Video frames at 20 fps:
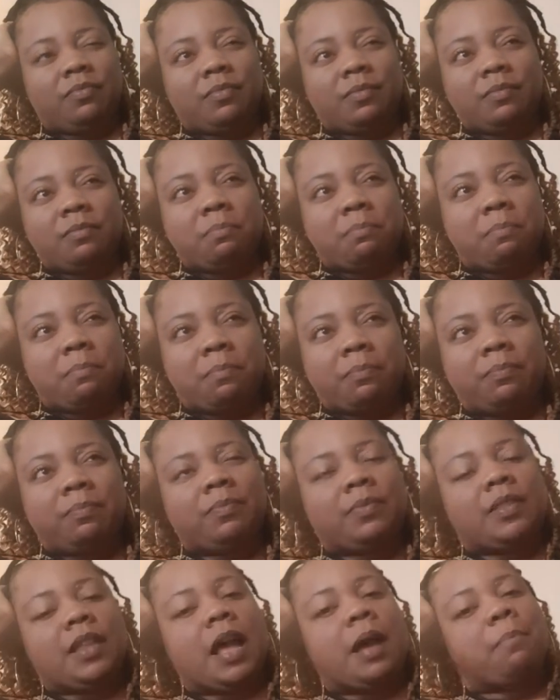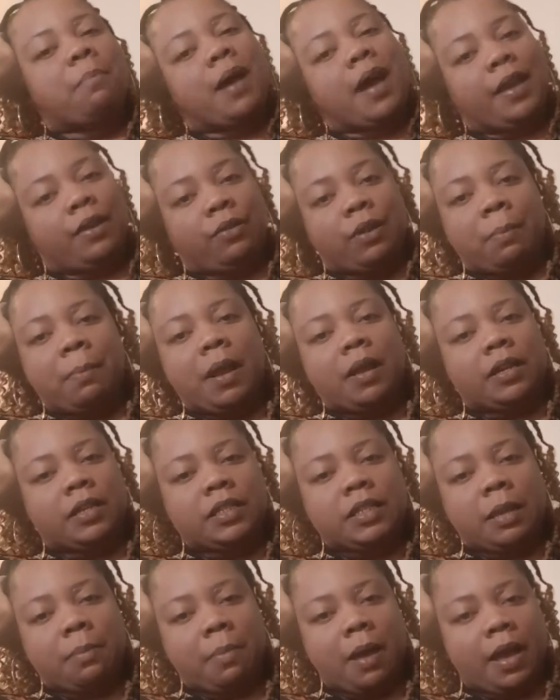not mild. I'm not going
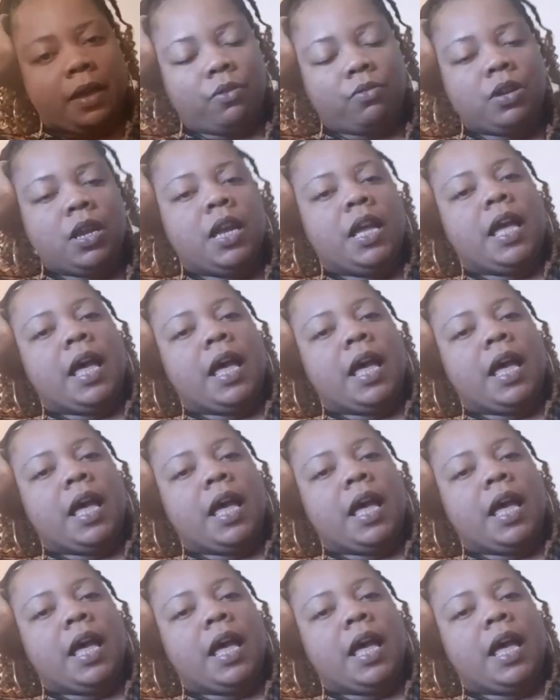to say mild.